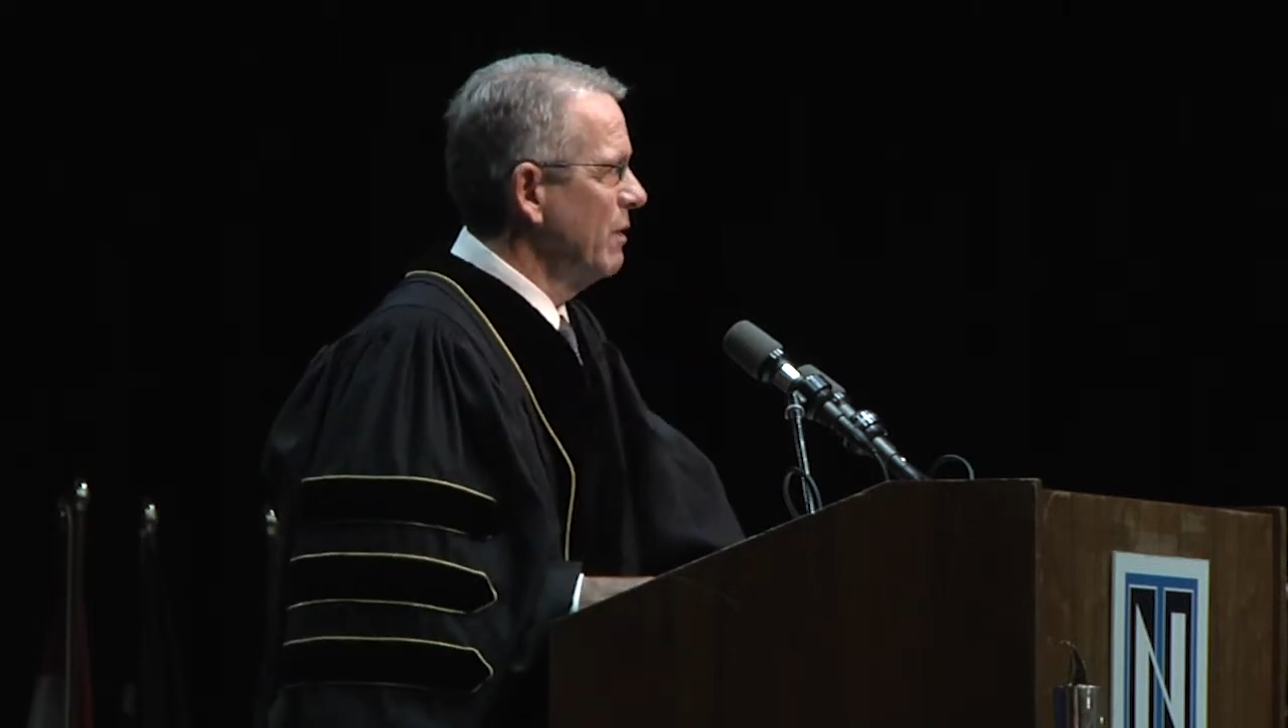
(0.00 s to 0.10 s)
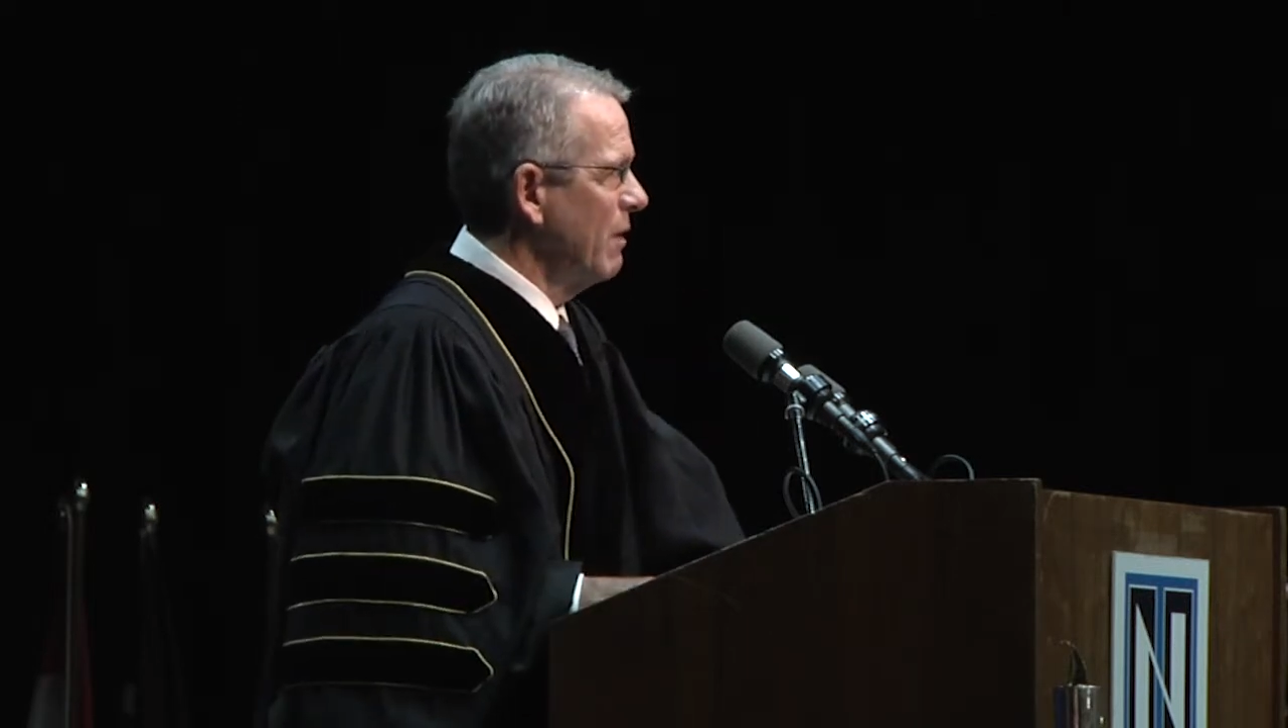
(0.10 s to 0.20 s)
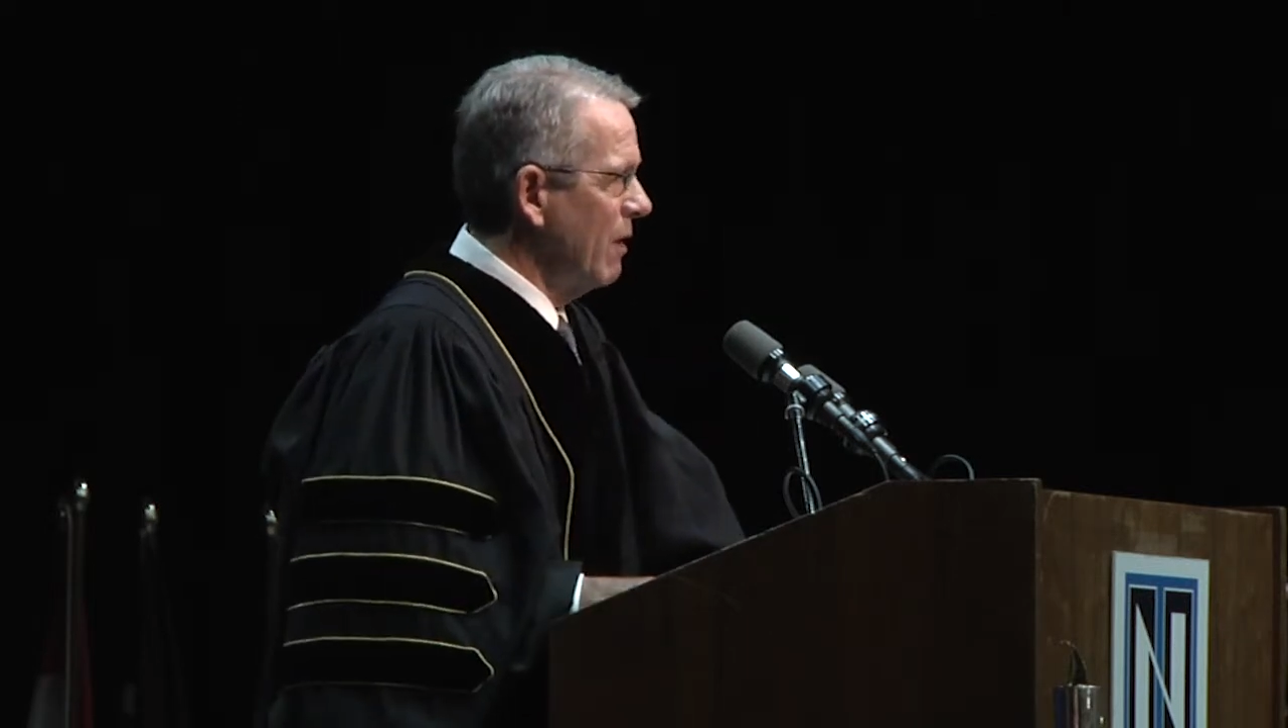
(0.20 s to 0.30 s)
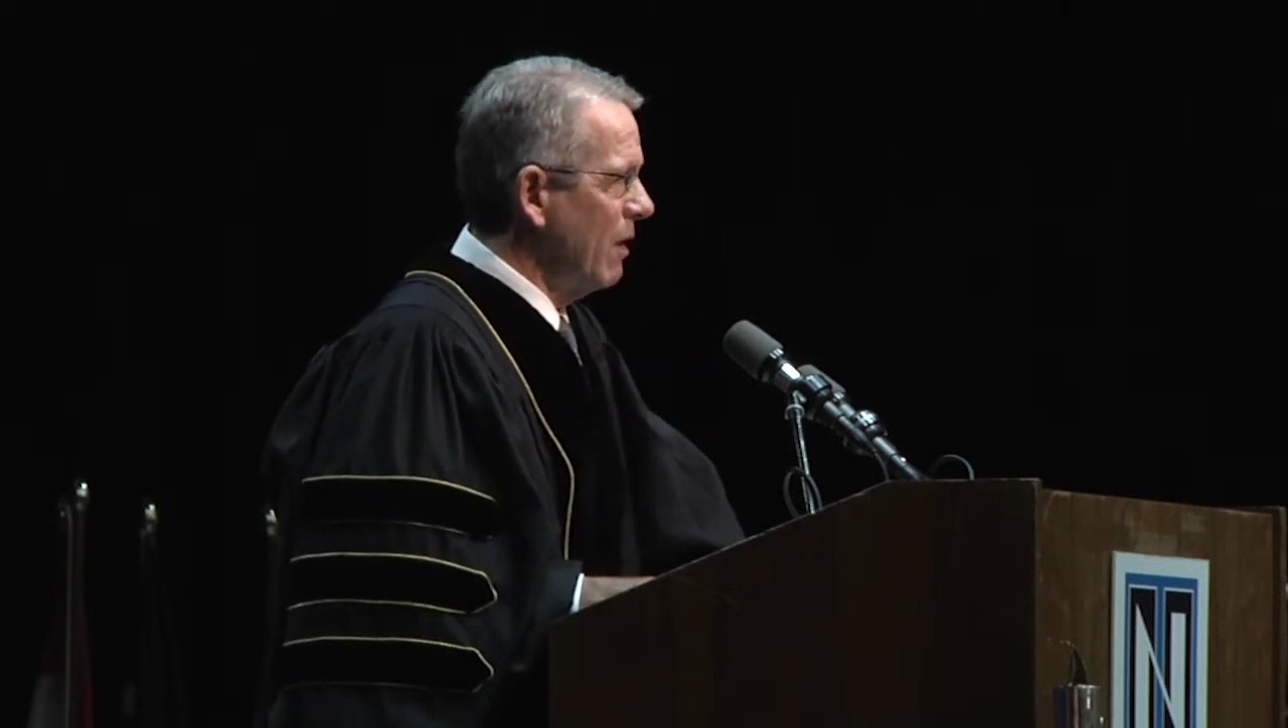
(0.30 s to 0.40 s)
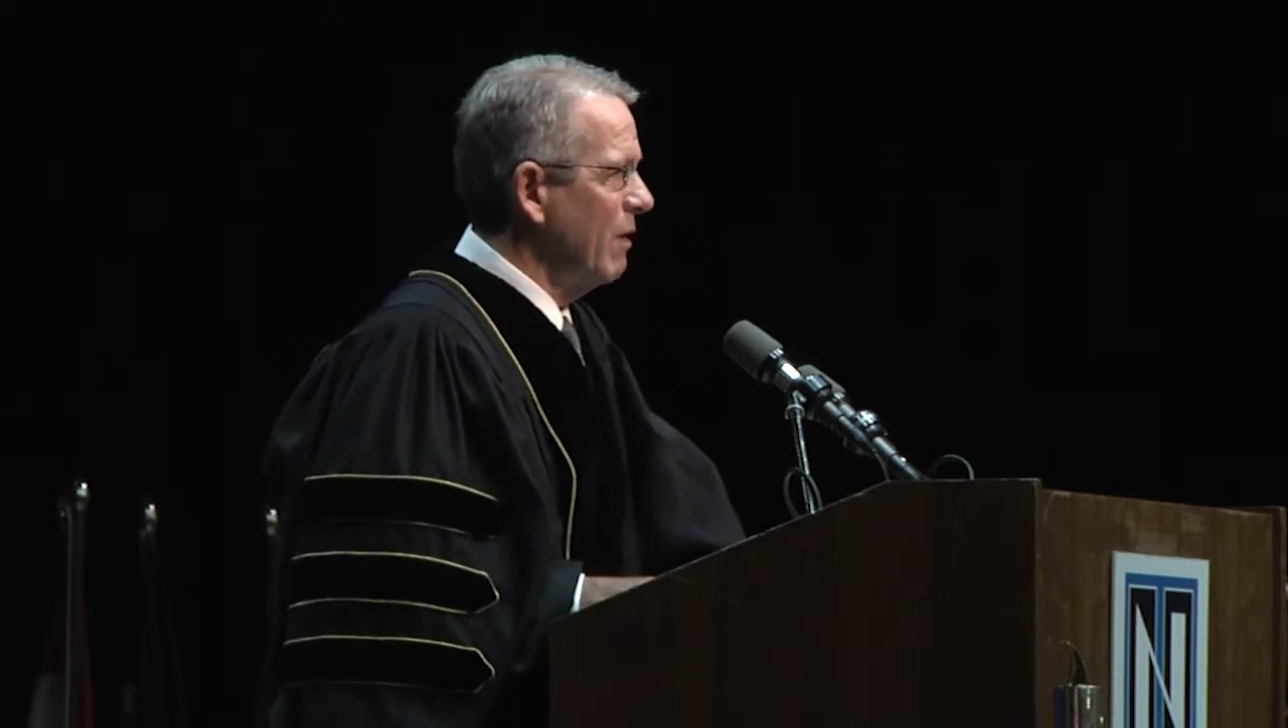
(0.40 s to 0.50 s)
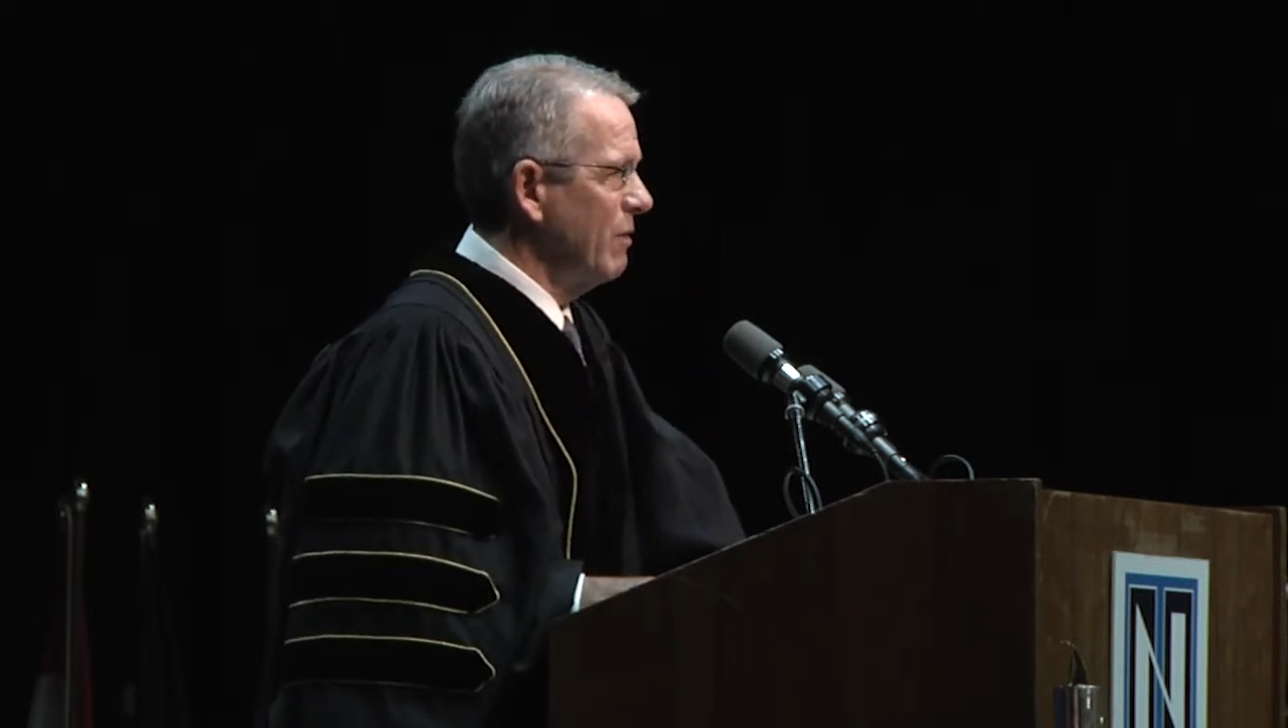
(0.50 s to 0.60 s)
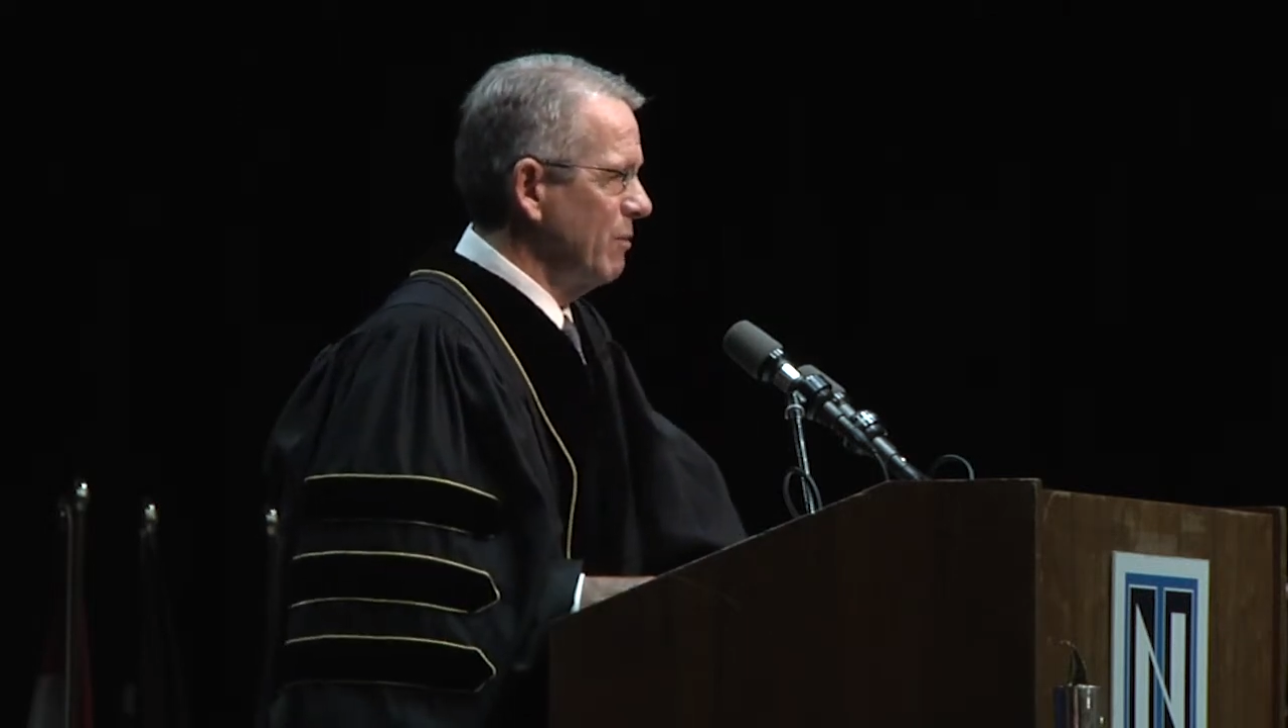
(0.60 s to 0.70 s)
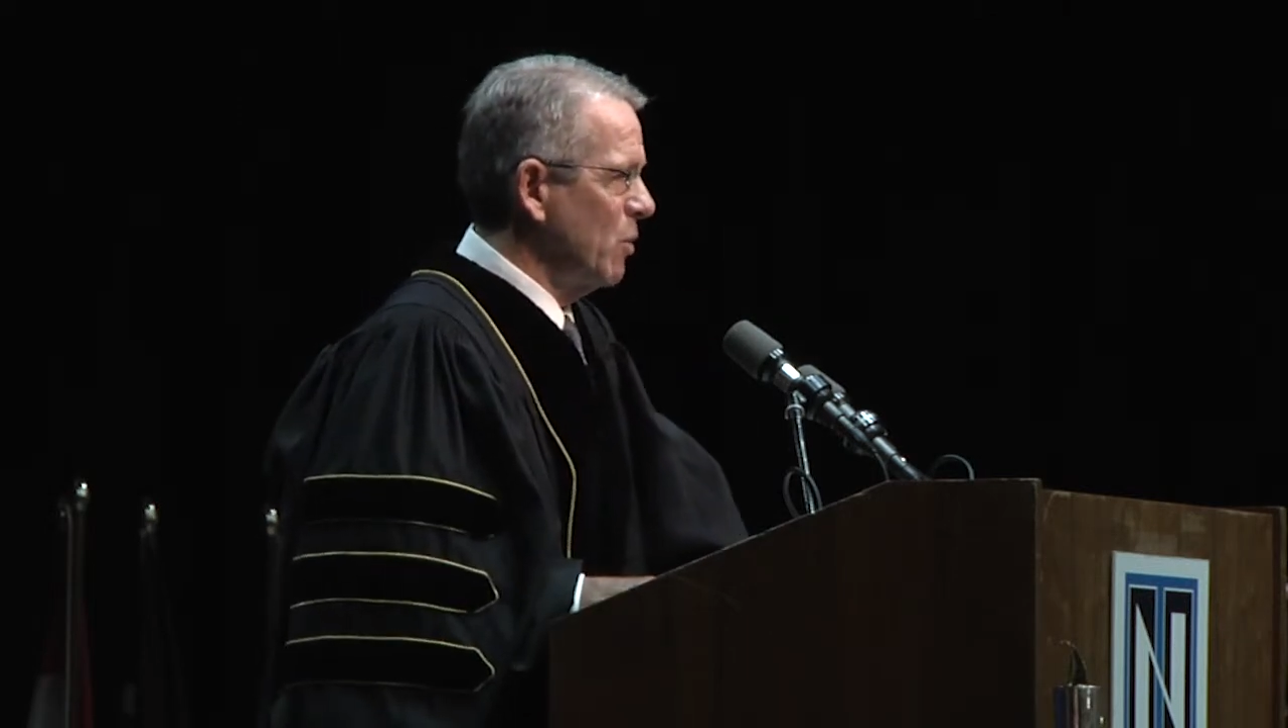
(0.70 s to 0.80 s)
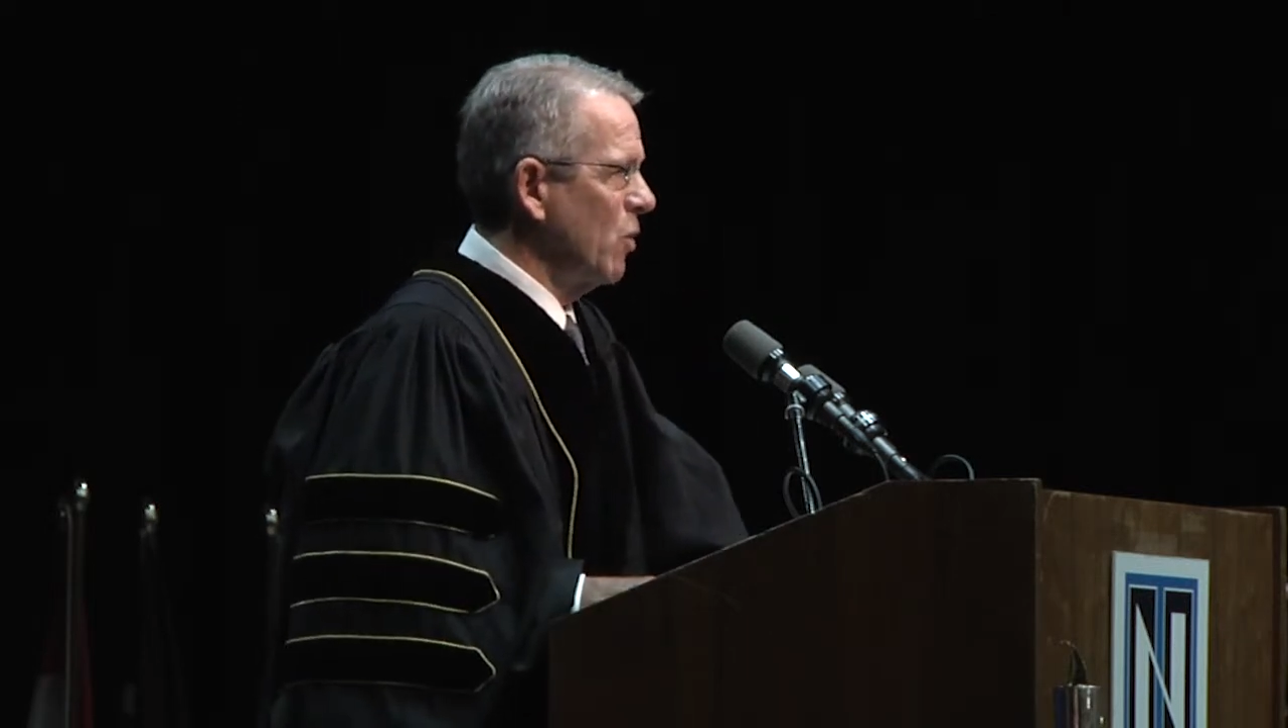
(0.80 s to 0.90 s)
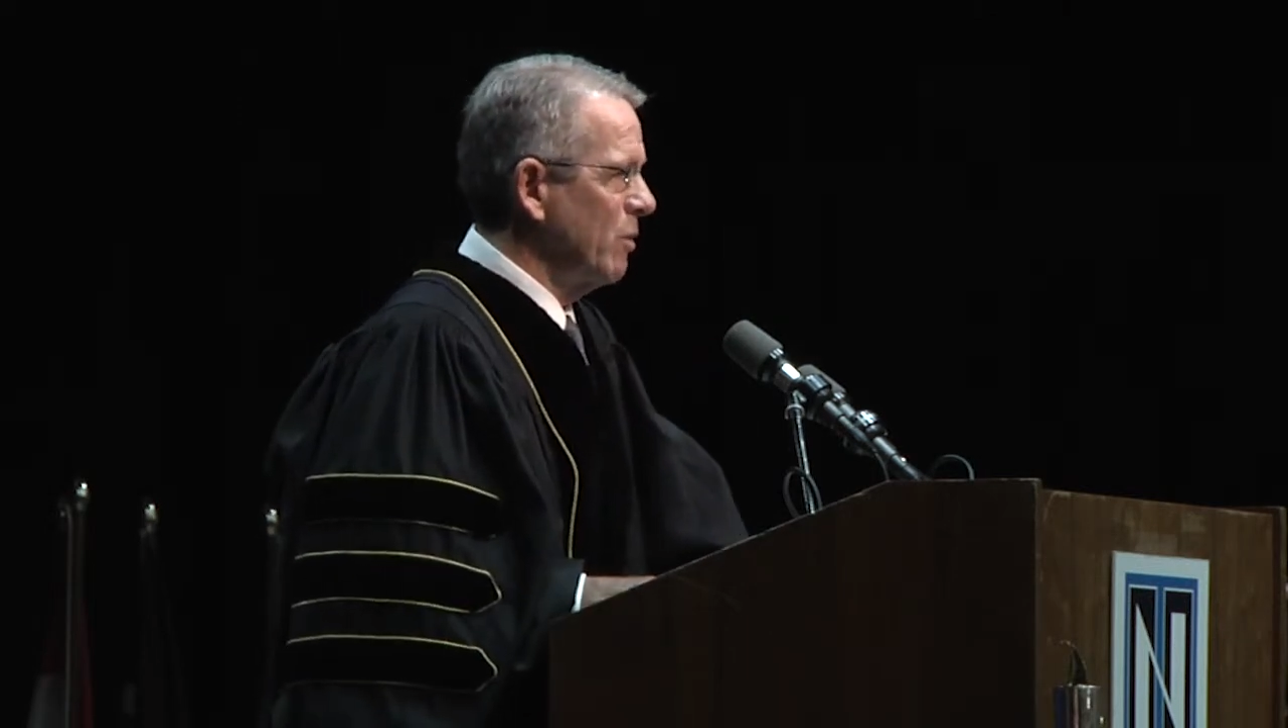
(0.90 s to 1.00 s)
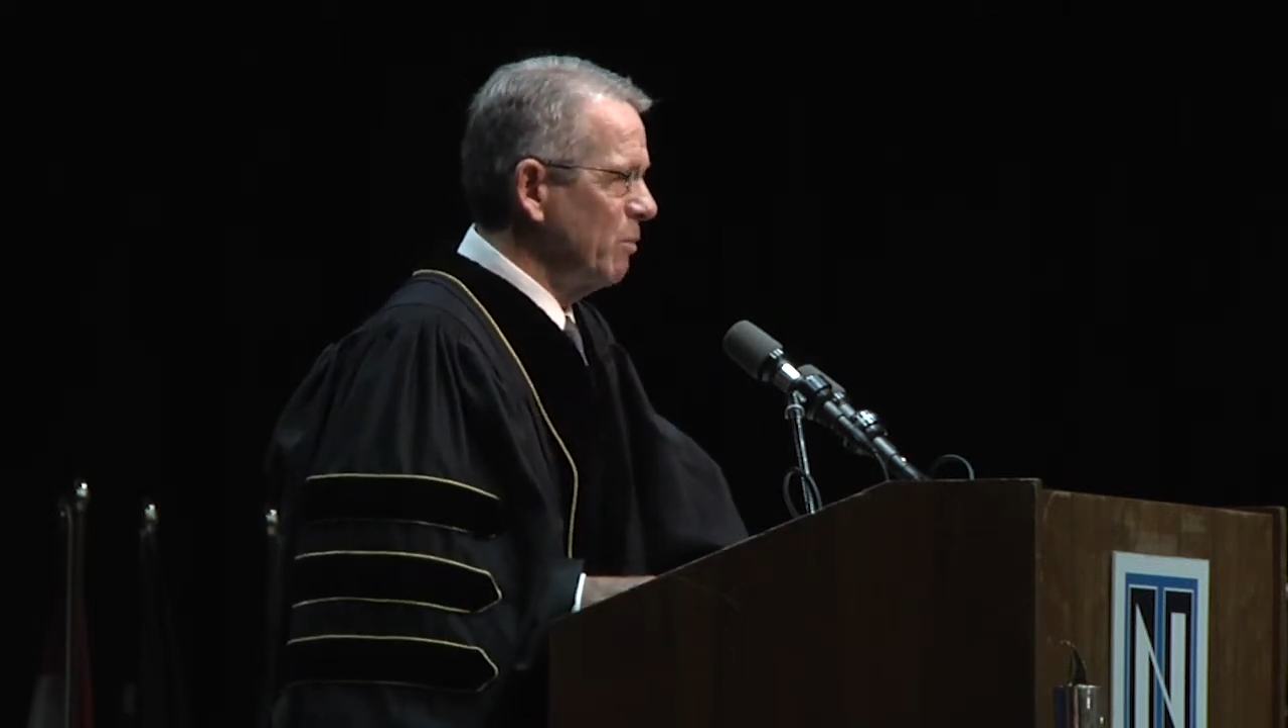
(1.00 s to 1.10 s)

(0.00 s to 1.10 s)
all the more